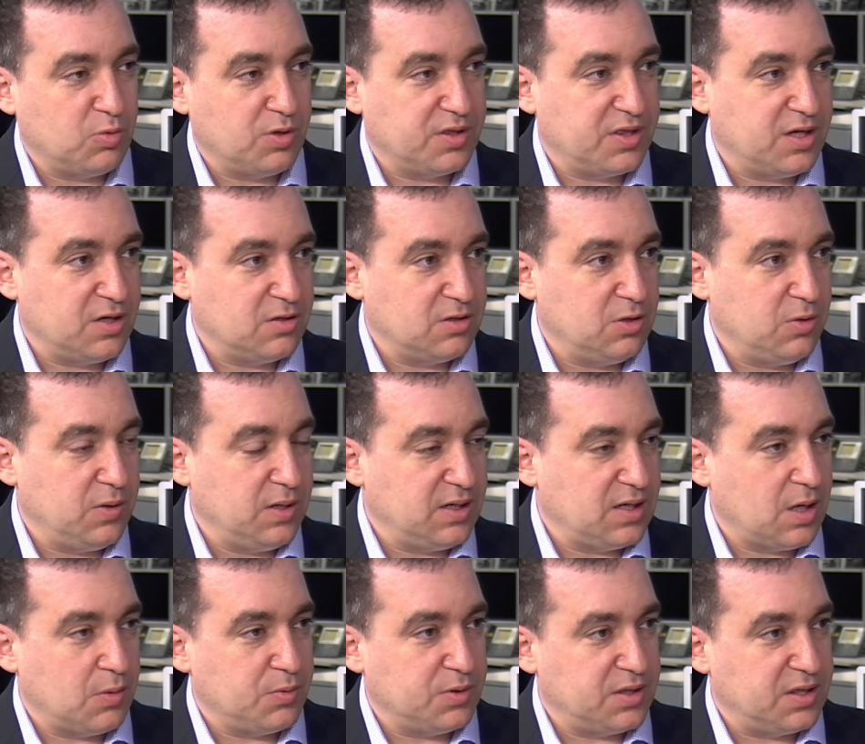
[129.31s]
what they're
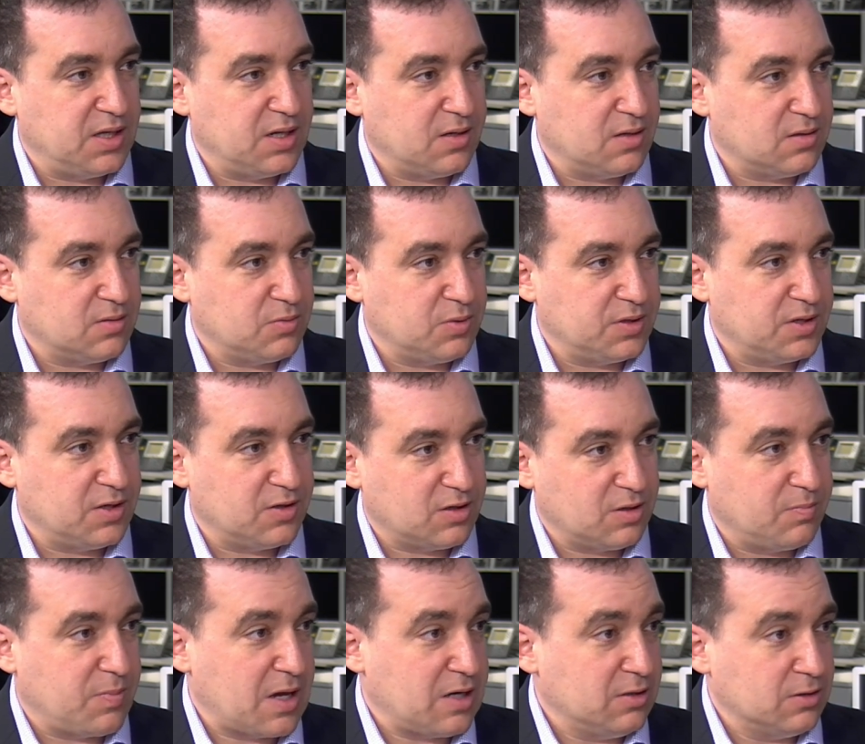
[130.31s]
doing, not what their right,
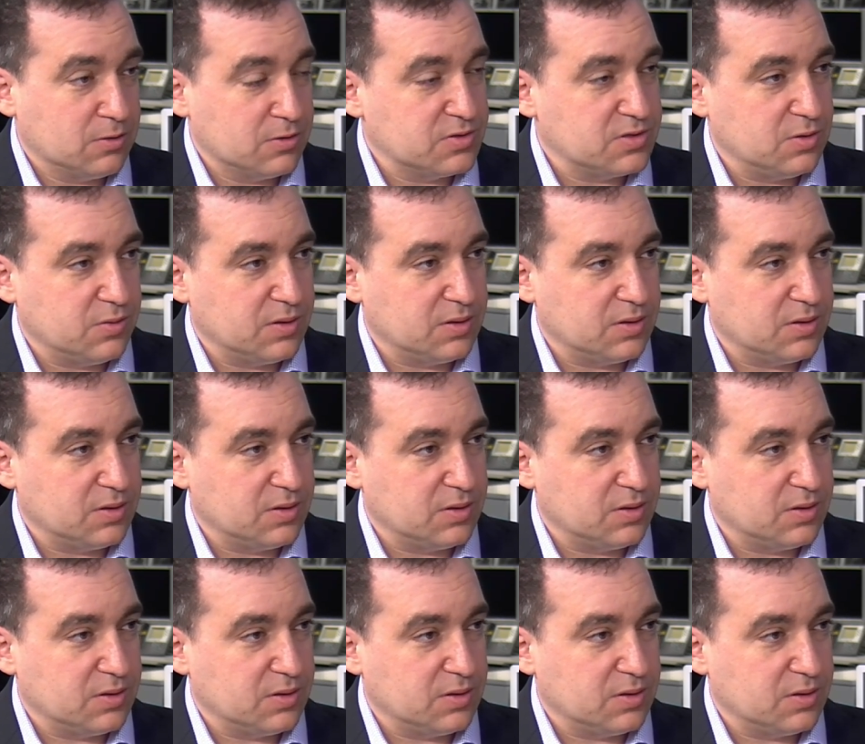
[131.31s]
competitors